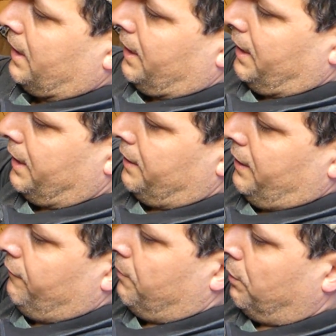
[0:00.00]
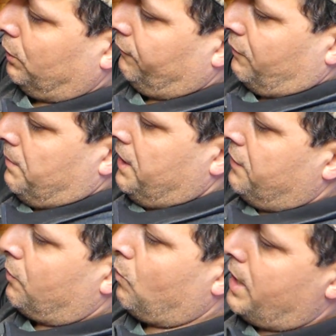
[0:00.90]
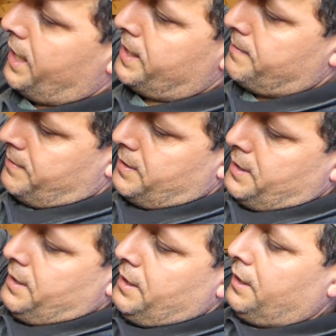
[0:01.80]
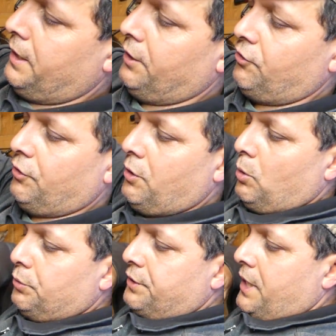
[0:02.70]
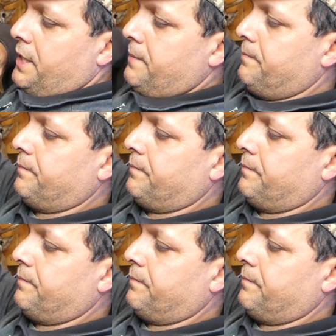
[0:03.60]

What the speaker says: And if you pull it from either way, it should hold tight.